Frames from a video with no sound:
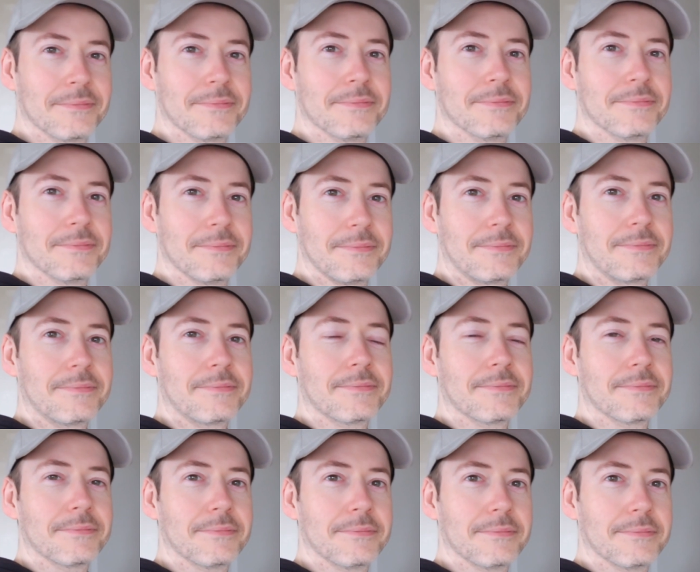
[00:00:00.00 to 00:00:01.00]

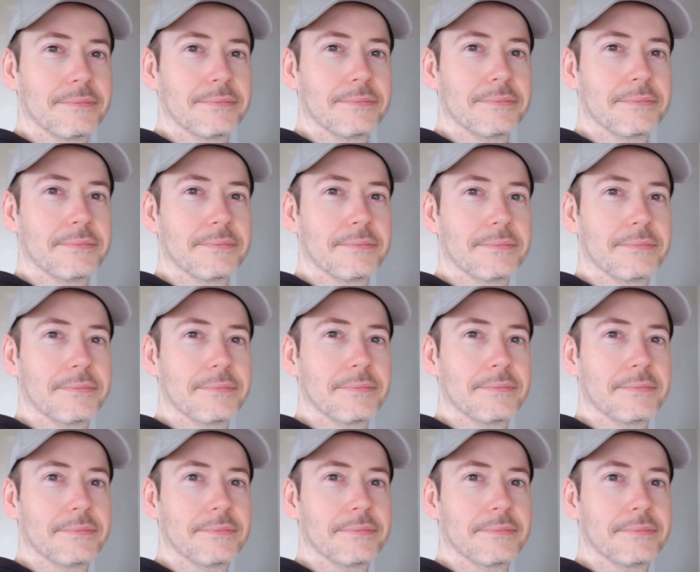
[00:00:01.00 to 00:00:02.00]

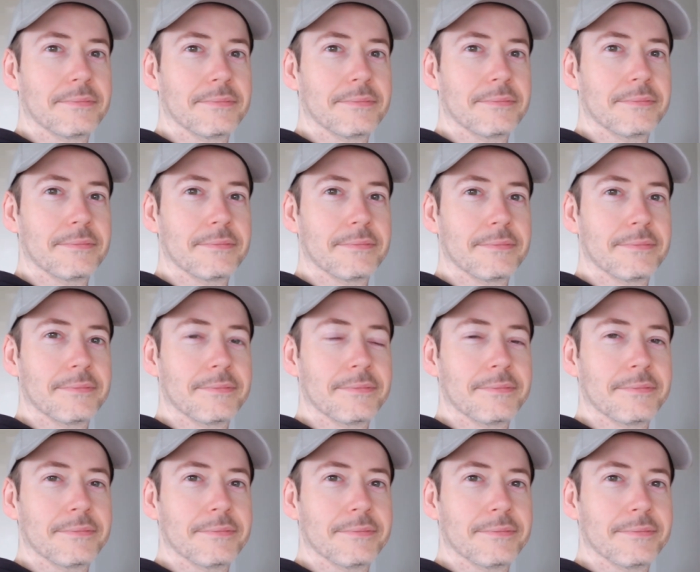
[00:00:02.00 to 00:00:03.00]

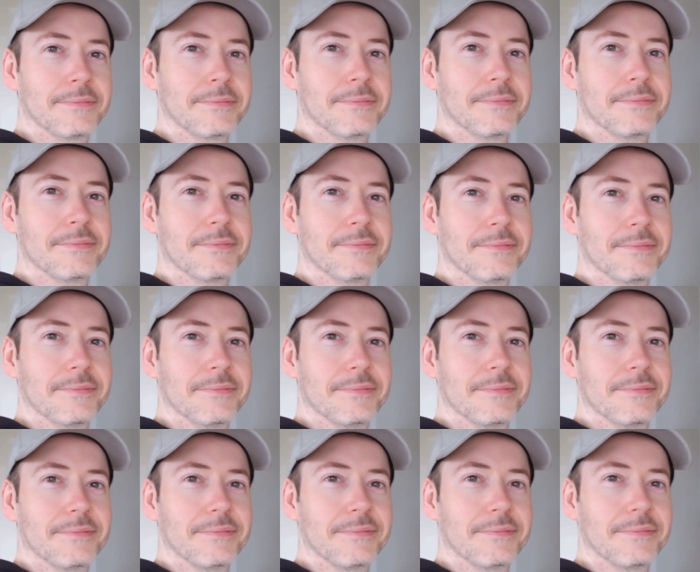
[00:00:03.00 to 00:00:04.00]

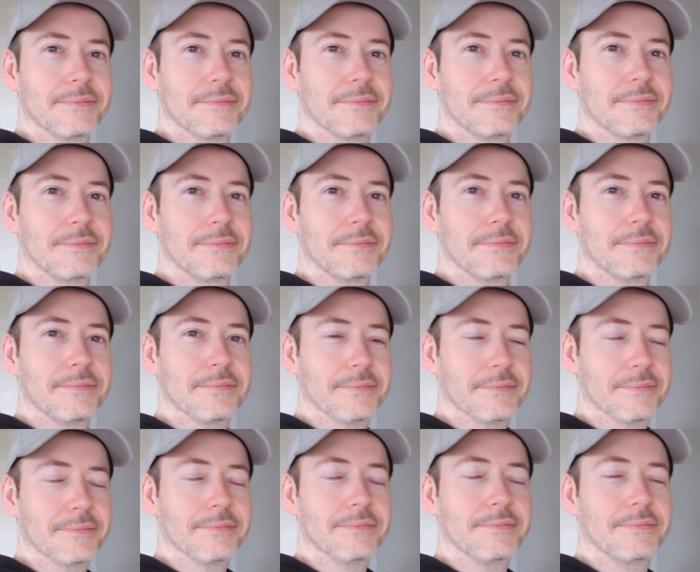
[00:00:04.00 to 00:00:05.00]

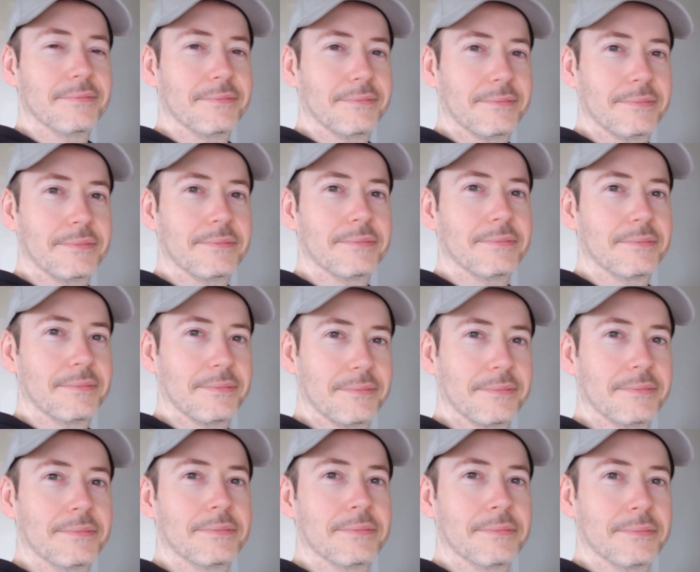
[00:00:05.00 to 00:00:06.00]

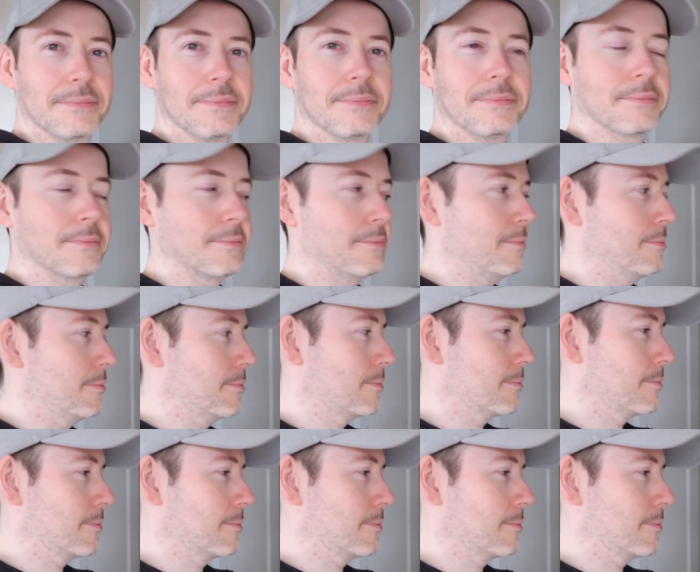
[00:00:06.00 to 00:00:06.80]
The person shown says nothing.